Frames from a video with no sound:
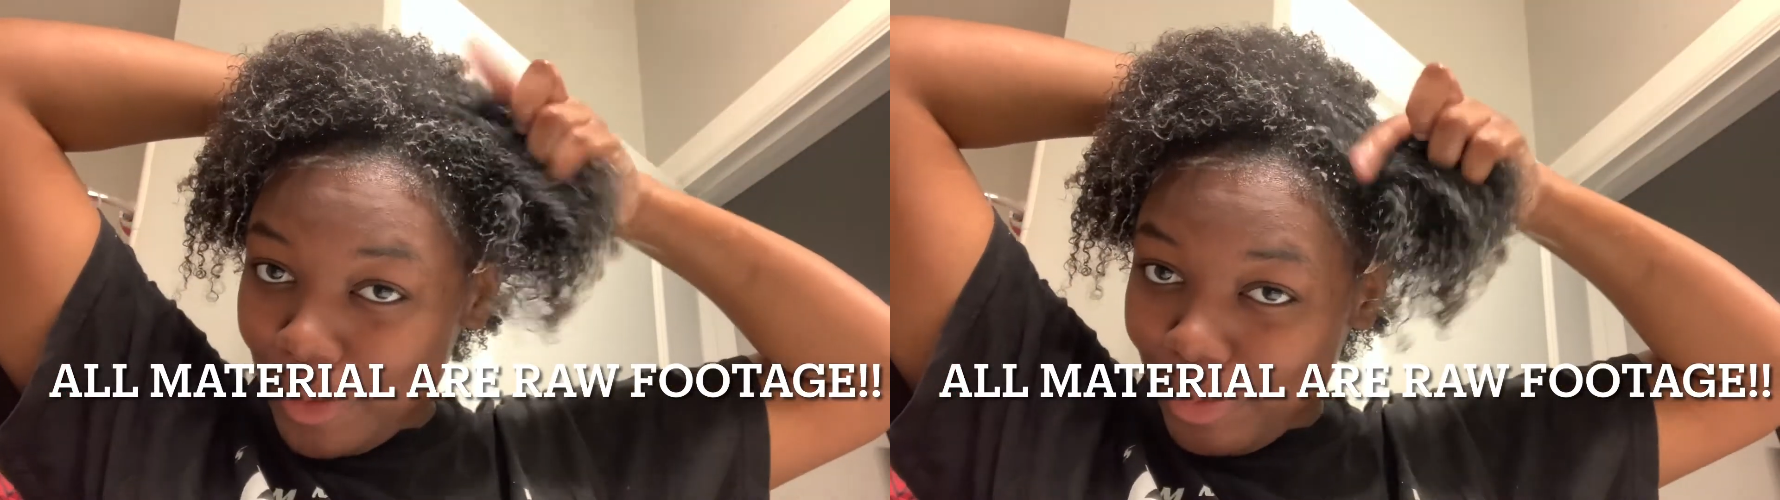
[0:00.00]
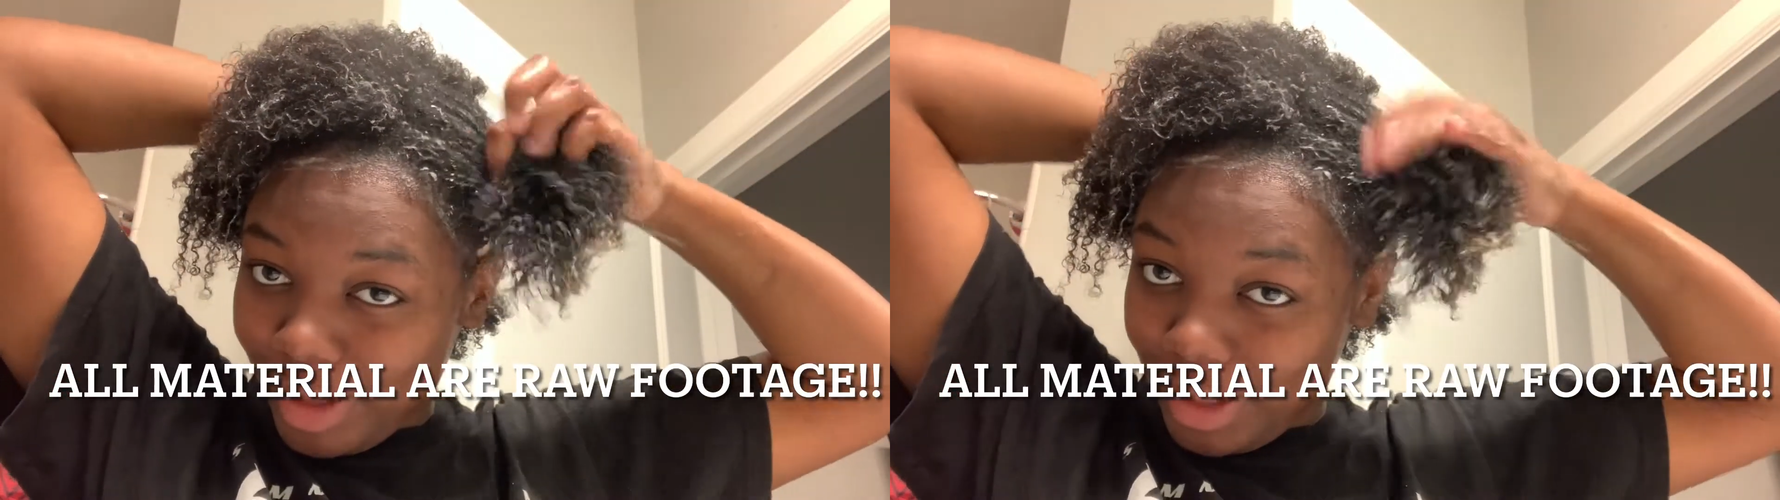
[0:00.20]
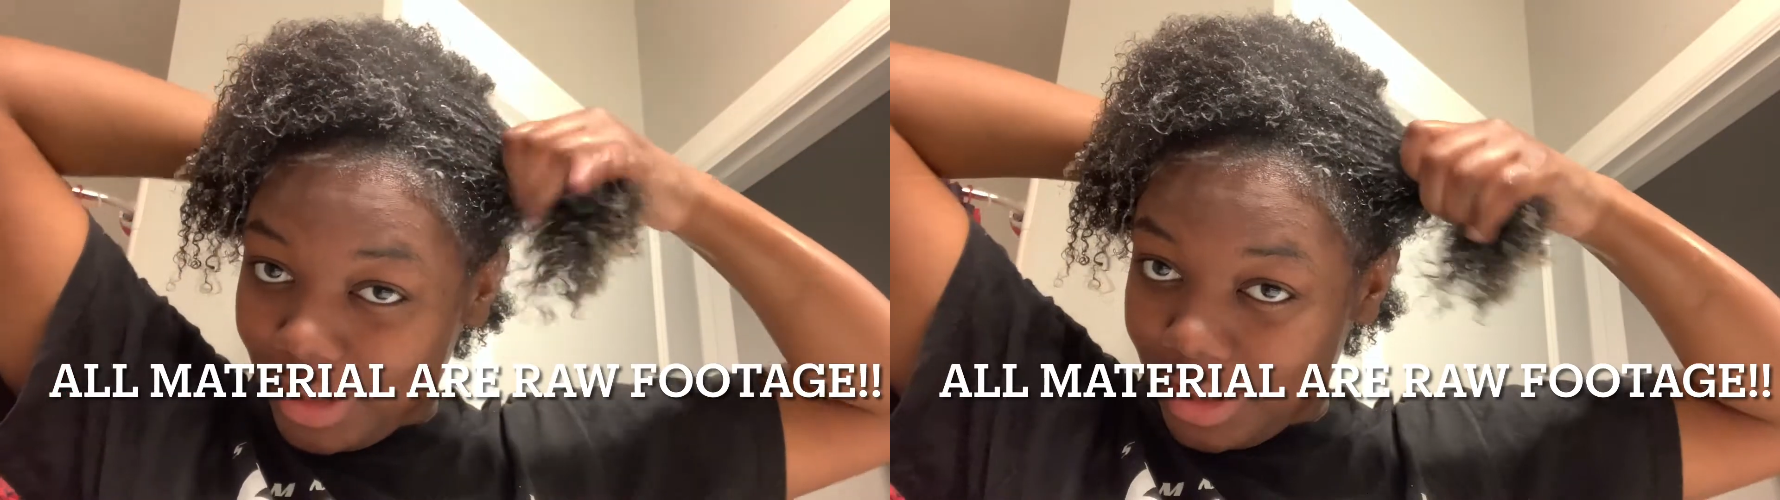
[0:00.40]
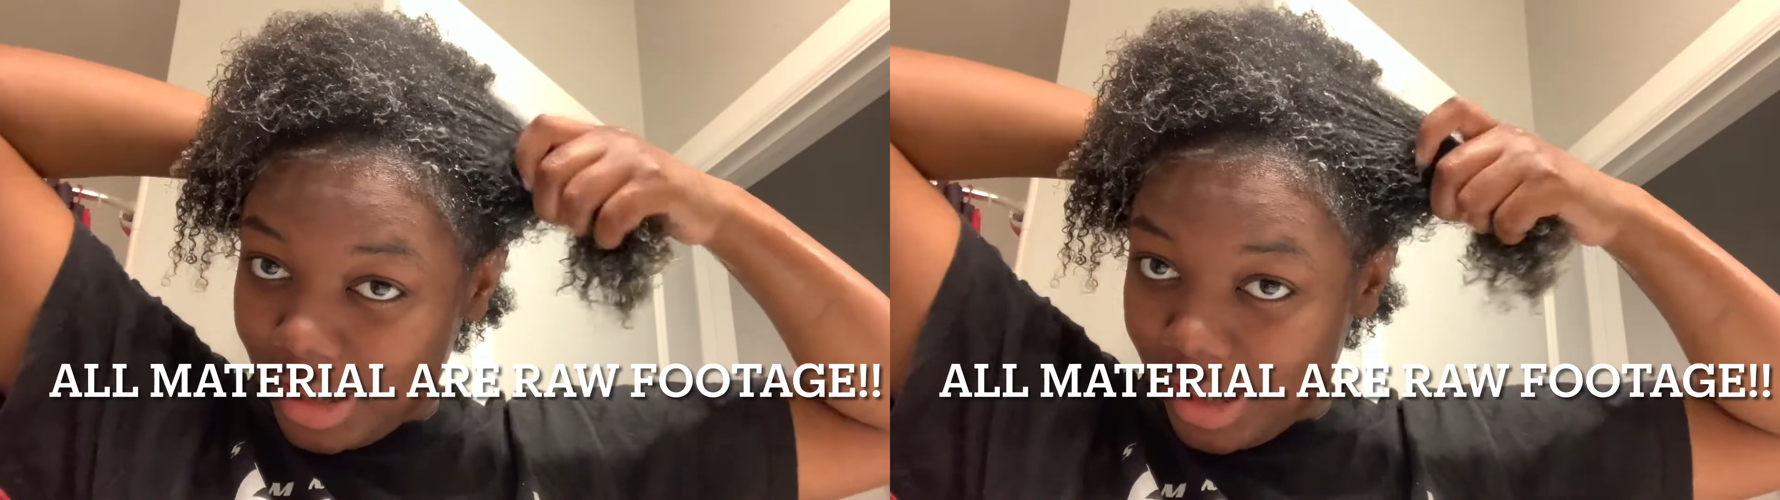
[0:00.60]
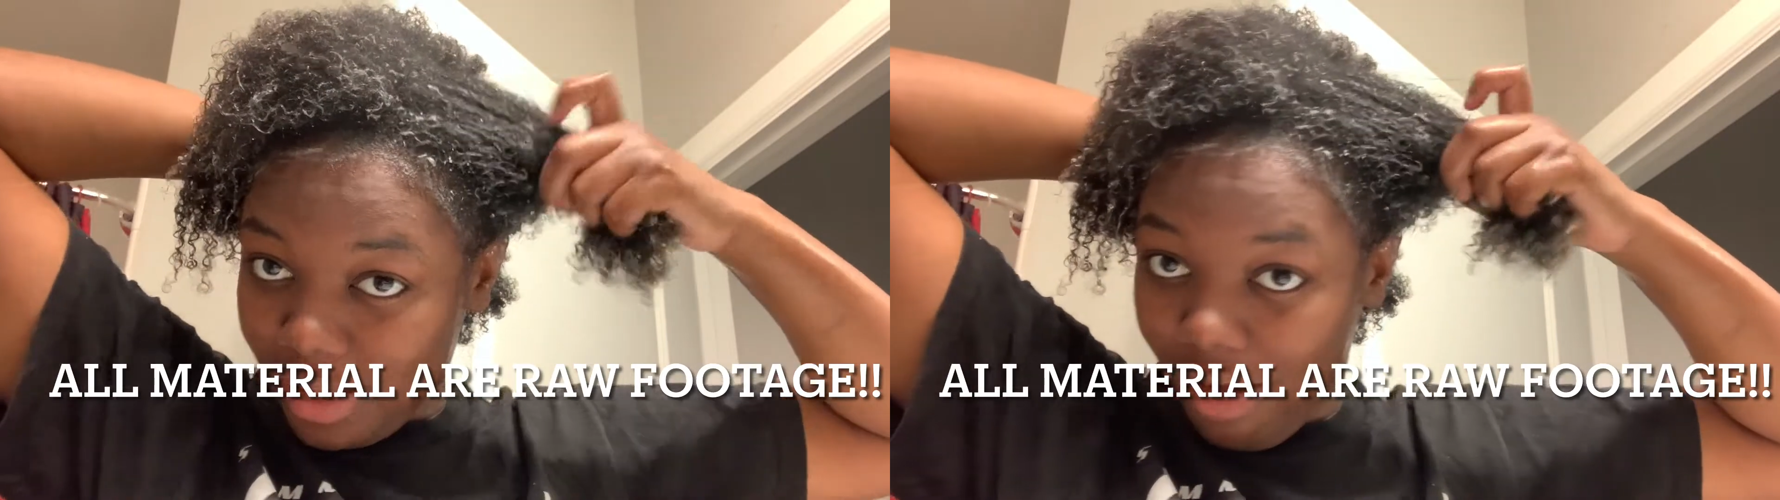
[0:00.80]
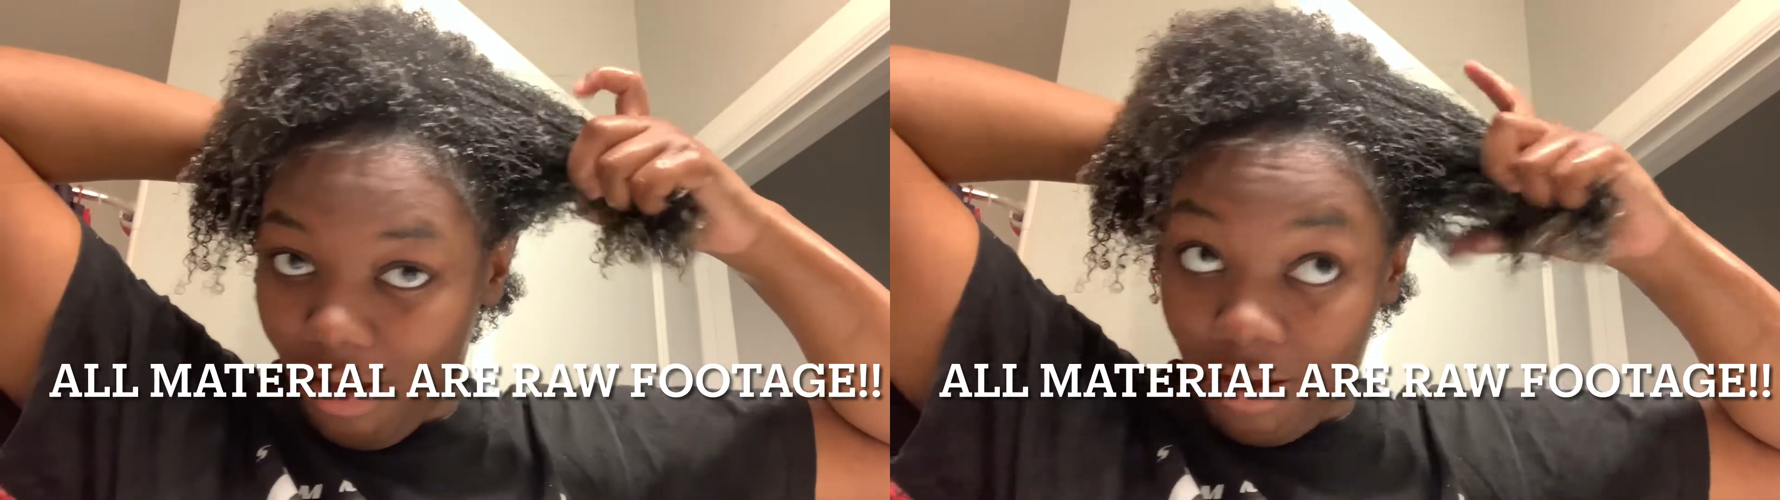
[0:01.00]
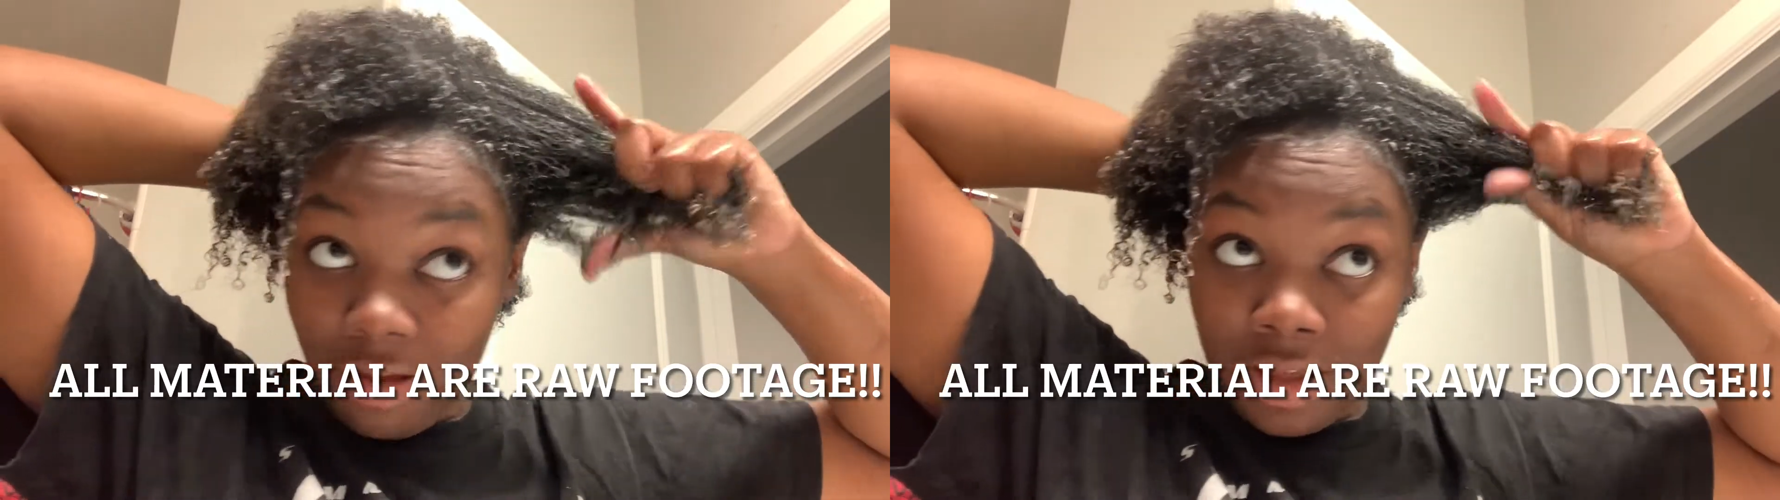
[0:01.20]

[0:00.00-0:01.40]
But yeah, y'all.